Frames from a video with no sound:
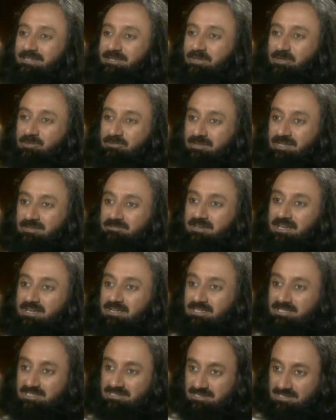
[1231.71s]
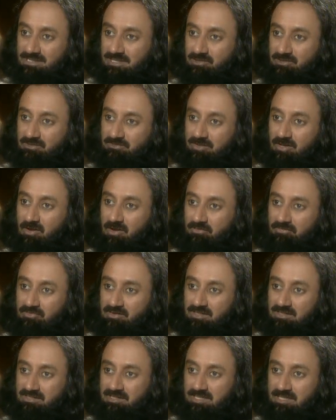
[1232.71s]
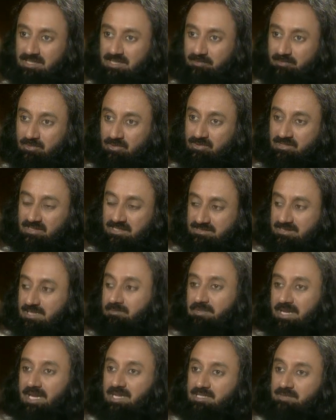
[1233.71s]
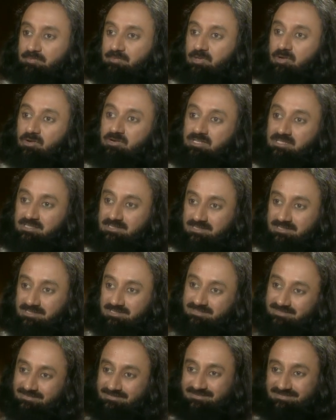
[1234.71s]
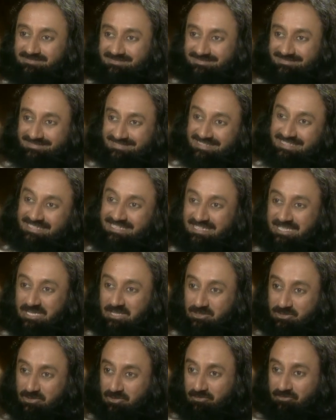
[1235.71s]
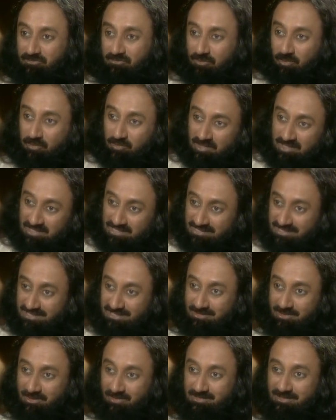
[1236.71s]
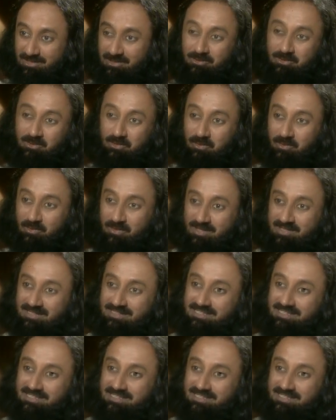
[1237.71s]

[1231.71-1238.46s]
You know, when we are reasoning it, we often think about some end product. So your focus is on the goal.